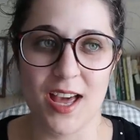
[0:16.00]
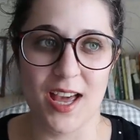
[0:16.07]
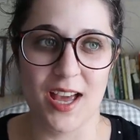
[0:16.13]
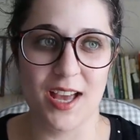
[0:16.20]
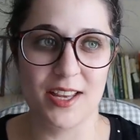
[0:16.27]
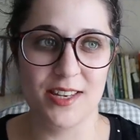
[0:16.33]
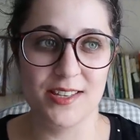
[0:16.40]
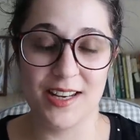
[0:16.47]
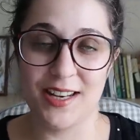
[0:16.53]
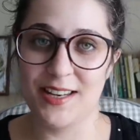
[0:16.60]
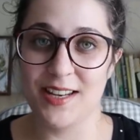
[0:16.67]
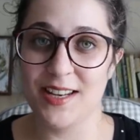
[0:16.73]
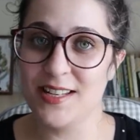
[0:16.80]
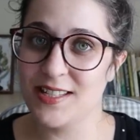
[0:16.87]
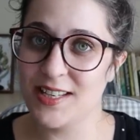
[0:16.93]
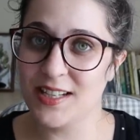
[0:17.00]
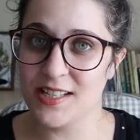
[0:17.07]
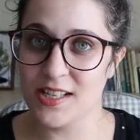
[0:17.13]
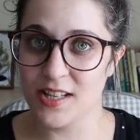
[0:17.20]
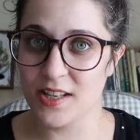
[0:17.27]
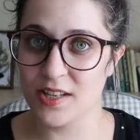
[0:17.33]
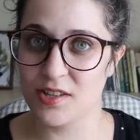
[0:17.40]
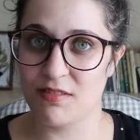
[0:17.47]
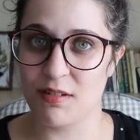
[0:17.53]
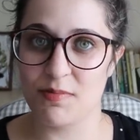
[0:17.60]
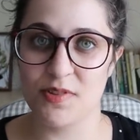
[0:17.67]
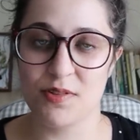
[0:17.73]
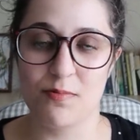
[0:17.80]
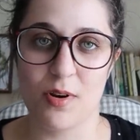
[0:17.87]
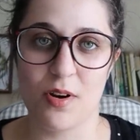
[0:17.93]
and it is linked in the
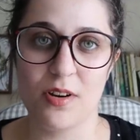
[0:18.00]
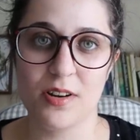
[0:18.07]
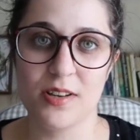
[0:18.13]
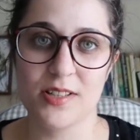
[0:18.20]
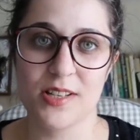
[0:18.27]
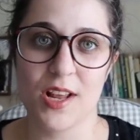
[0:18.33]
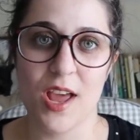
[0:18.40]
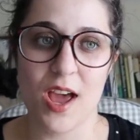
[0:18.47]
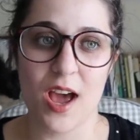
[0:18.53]
description box.